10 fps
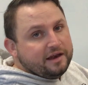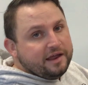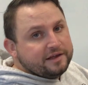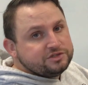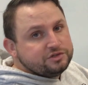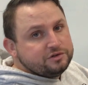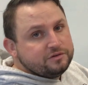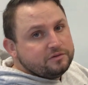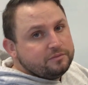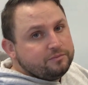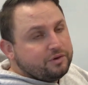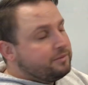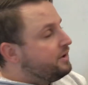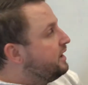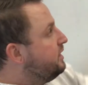that answer,
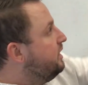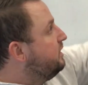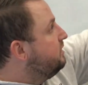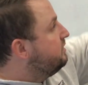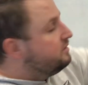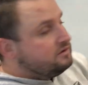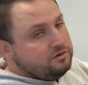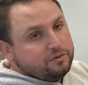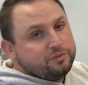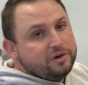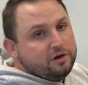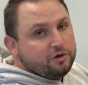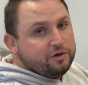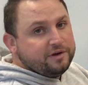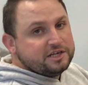bring back in your 3 or
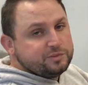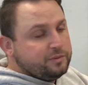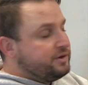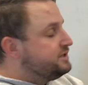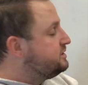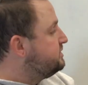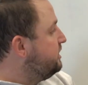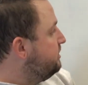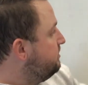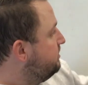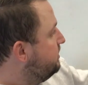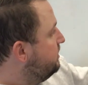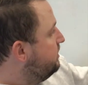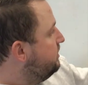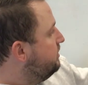your decimal places there.
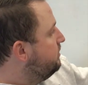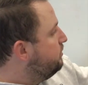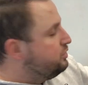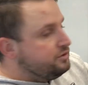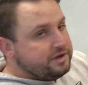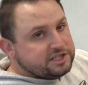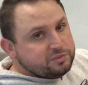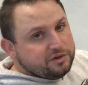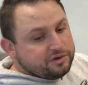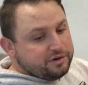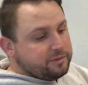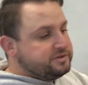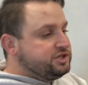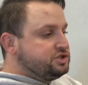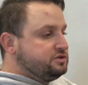Put your decimal in the correct
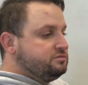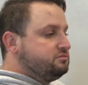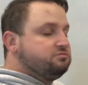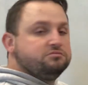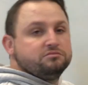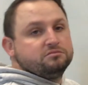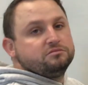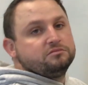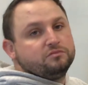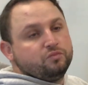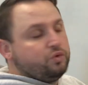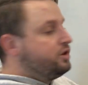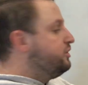position. We're